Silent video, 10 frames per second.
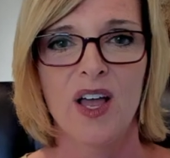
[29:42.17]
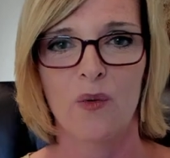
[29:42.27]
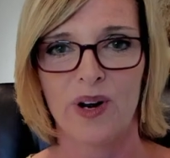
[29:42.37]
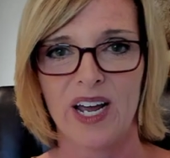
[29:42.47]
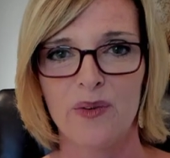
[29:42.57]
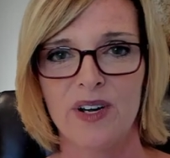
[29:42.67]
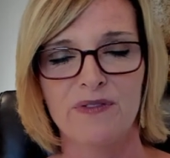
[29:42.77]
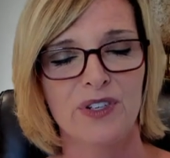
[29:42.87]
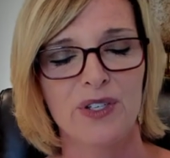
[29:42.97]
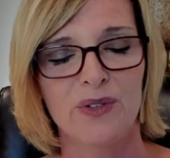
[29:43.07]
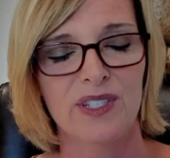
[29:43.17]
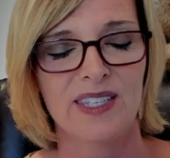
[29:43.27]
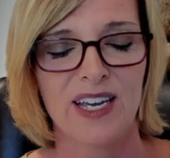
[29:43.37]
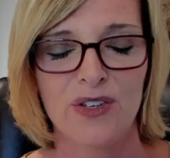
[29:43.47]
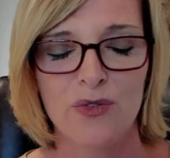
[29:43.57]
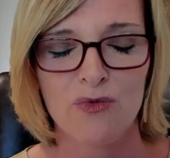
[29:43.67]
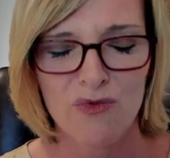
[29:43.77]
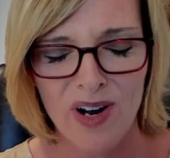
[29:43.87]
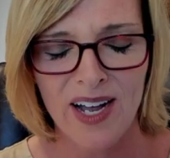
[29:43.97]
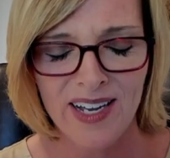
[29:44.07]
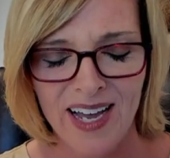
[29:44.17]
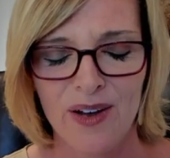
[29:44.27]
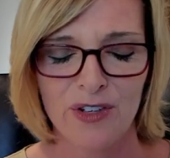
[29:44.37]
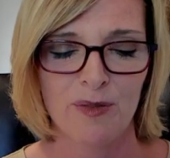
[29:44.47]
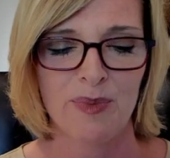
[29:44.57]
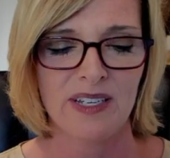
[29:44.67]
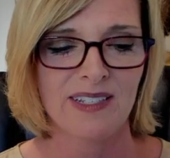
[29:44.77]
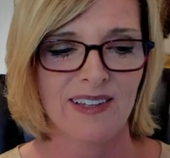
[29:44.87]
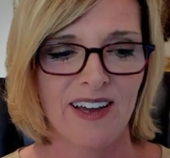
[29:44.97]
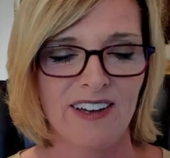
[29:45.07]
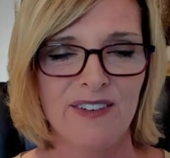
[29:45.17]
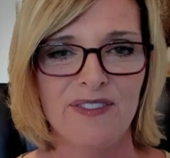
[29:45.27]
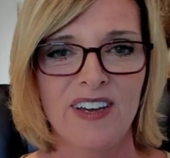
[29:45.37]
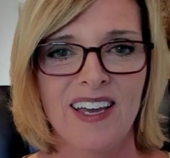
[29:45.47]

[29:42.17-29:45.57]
What I want for you is that you rock out your best life